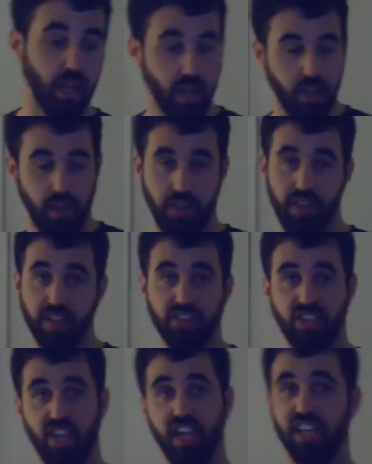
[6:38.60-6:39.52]

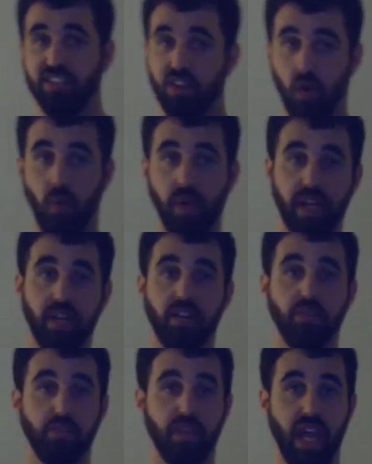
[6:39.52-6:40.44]
This is only going to
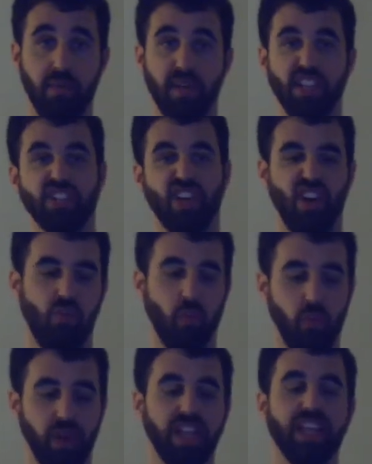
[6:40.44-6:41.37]
do damage
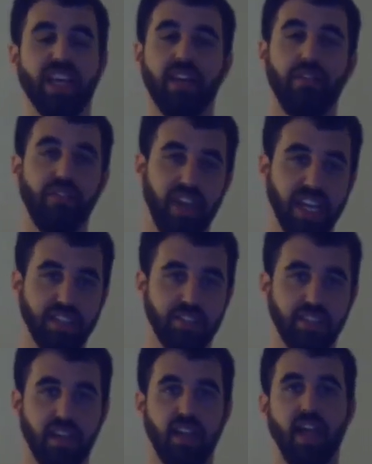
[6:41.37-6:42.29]
really in the
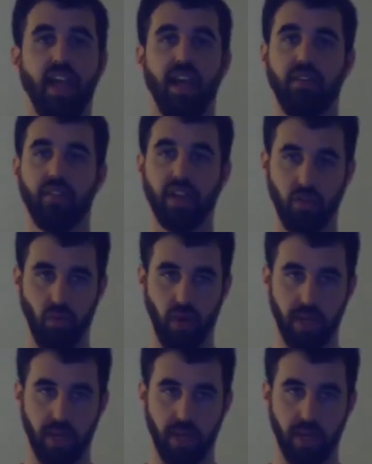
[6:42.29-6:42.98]
face and in the groin.